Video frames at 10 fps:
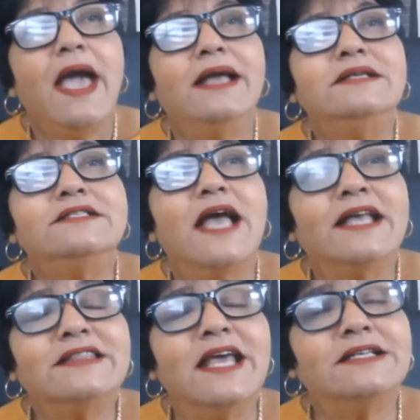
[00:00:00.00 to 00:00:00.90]
And
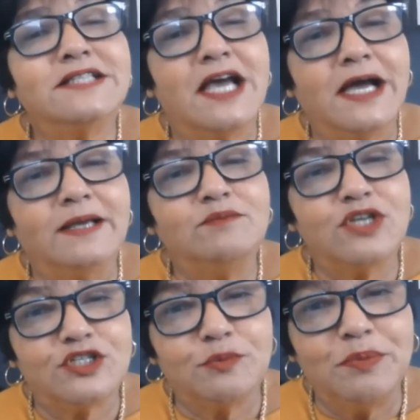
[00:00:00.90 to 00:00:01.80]
at that time,
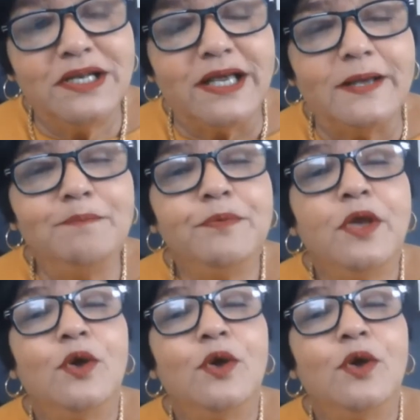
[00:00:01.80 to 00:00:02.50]
Judge Pillay